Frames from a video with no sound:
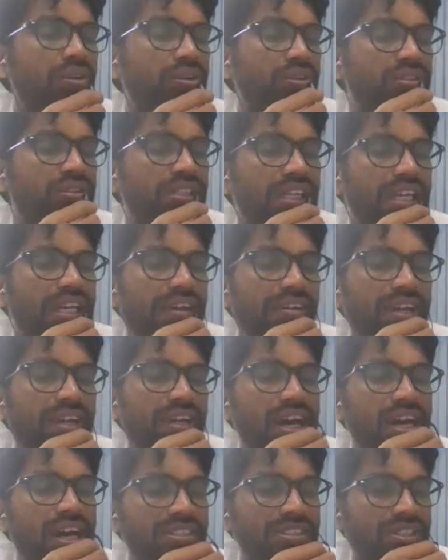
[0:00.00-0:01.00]
they will
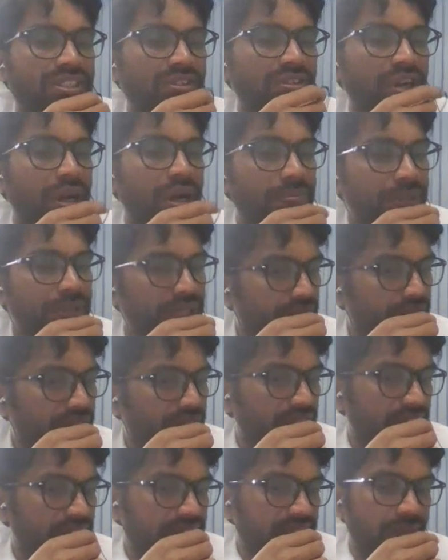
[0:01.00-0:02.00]
ask you competitive
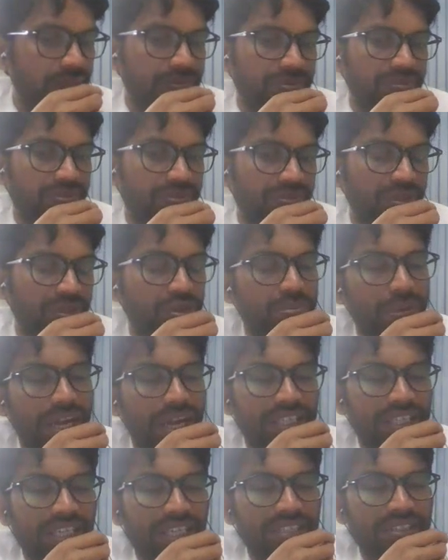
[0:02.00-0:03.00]
exam
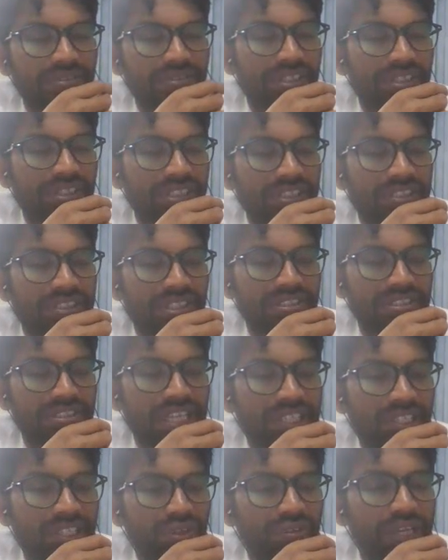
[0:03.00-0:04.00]
viewpoint also will discuss.
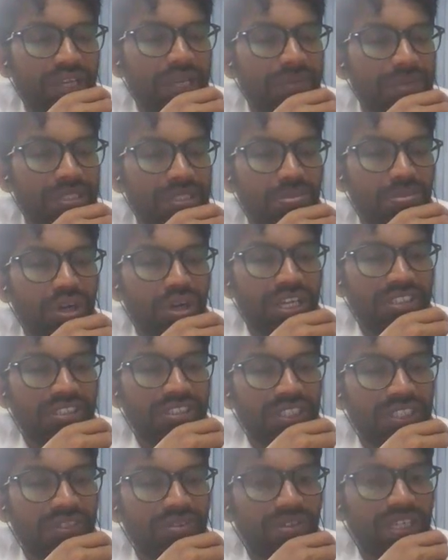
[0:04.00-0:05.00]
Thank you very much boys.
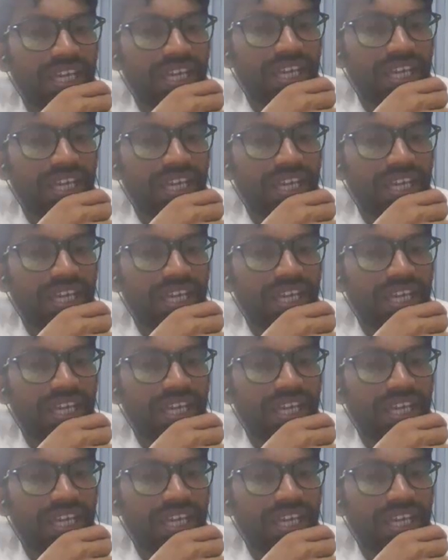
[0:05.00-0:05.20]
See you. Like